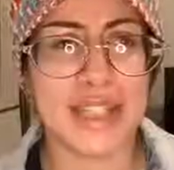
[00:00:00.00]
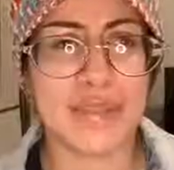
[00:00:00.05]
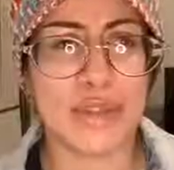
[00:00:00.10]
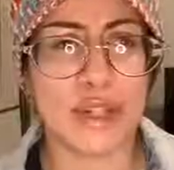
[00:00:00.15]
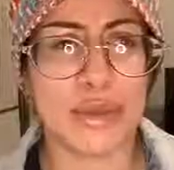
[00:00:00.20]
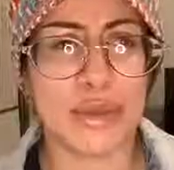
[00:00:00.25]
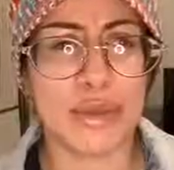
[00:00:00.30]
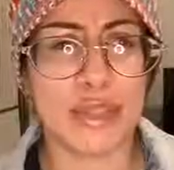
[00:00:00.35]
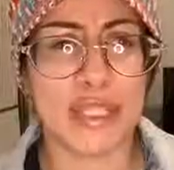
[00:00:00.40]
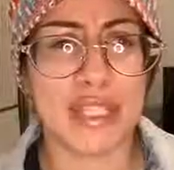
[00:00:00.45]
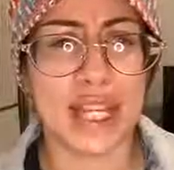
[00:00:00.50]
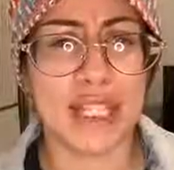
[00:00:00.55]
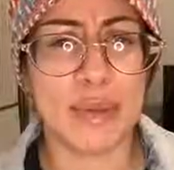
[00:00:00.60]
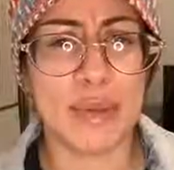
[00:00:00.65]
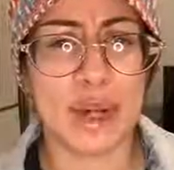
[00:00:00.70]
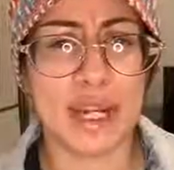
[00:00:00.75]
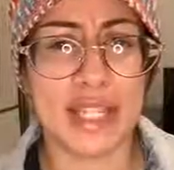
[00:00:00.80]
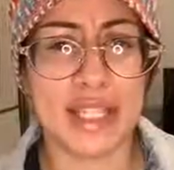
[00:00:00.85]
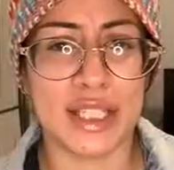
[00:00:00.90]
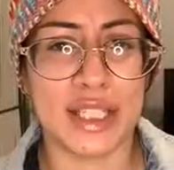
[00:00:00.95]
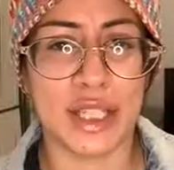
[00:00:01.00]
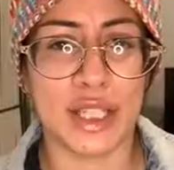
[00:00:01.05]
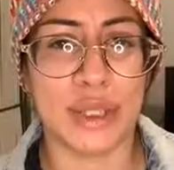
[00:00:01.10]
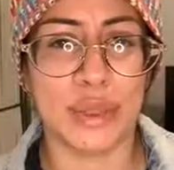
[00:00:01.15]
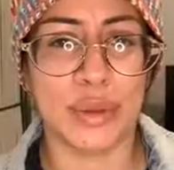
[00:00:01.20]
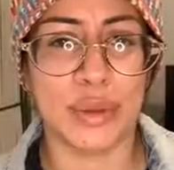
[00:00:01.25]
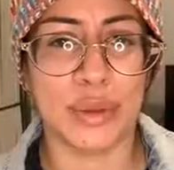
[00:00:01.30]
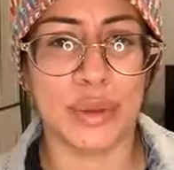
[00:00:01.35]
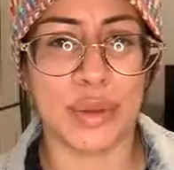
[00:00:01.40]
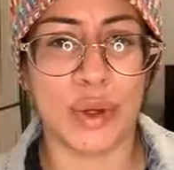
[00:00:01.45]
virtual sex parties, do
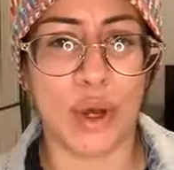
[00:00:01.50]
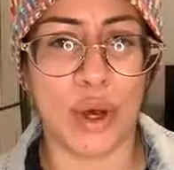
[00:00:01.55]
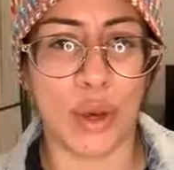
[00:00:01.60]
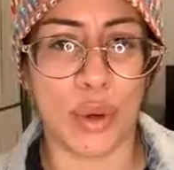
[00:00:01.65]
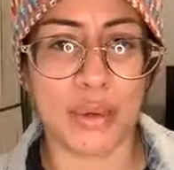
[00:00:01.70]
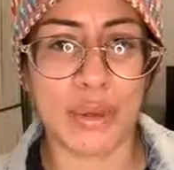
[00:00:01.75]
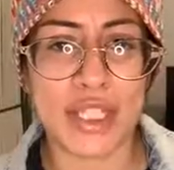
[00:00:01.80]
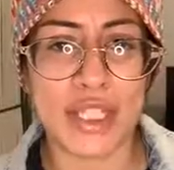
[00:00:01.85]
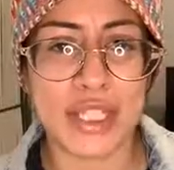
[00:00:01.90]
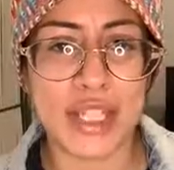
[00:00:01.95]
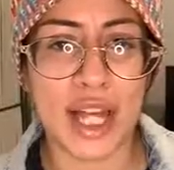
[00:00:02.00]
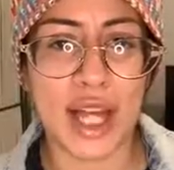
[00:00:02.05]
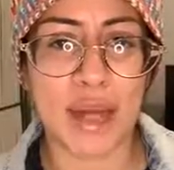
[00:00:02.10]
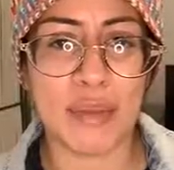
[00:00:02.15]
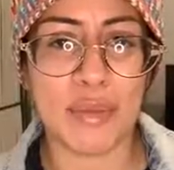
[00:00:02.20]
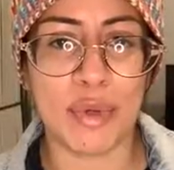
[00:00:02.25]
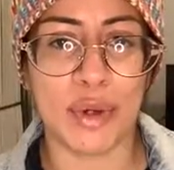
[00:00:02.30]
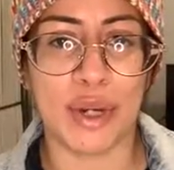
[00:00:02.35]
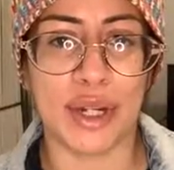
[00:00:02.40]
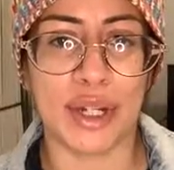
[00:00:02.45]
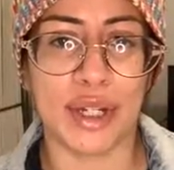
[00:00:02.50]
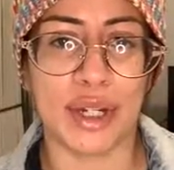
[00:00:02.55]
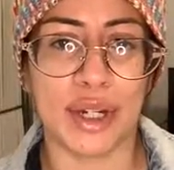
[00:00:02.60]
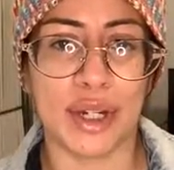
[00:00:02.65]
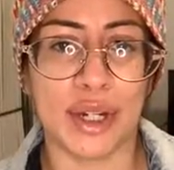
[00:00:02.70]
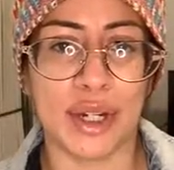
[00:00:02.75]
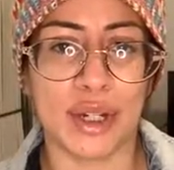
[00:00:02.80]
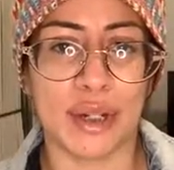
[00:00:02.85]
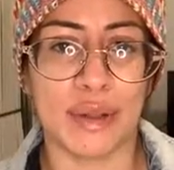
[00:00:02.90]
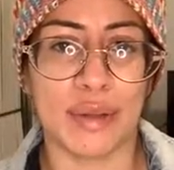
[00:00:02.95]
you host them or
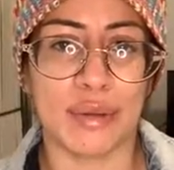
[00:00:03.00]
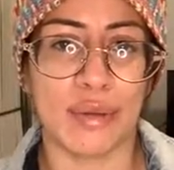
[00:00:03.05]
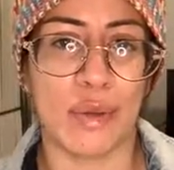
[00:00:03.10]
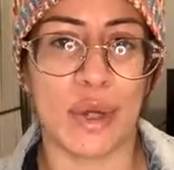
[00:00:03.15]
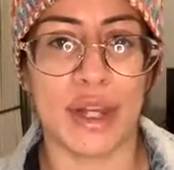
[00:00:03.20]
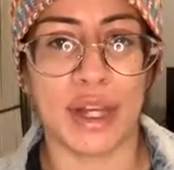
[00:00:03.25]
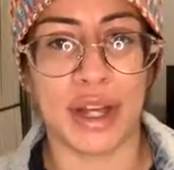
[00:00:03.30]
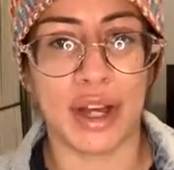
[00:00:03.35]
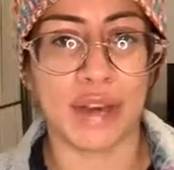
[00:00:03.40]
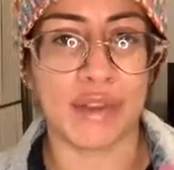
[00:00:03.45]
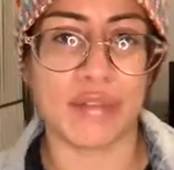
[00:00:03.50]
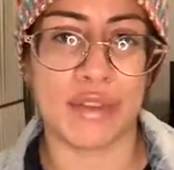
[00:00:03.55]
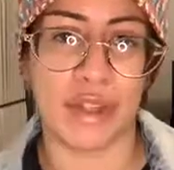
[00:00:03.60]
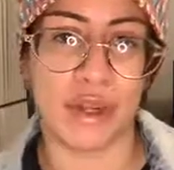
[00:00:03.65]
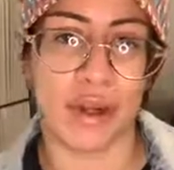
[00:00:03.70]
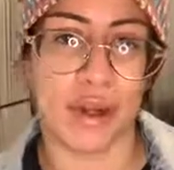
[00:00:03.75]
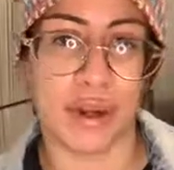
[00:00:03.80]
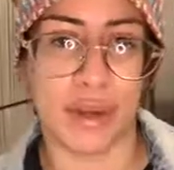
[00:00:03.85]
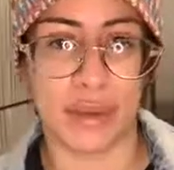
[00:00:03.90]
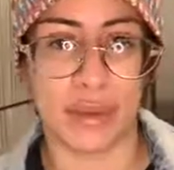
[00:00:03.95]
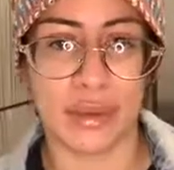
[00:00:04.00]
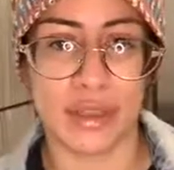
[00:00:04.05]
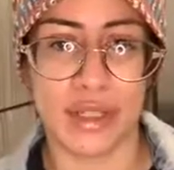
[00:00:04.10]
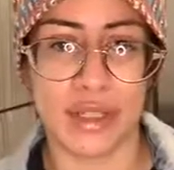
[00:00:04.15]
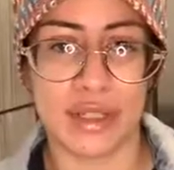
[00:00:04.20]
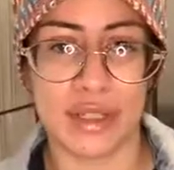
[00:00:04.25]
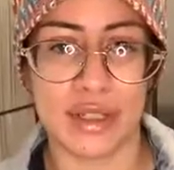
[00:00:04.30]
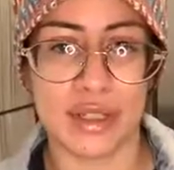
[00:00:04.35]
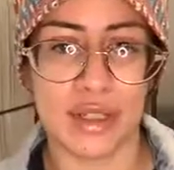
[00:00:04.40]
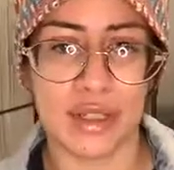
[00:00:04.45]
you're one of the
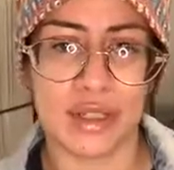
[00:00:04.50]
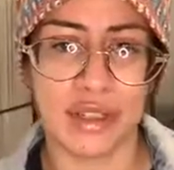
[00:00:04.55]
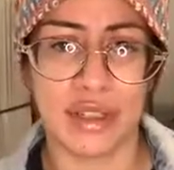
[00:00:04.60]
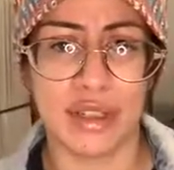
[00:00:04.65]
hosts?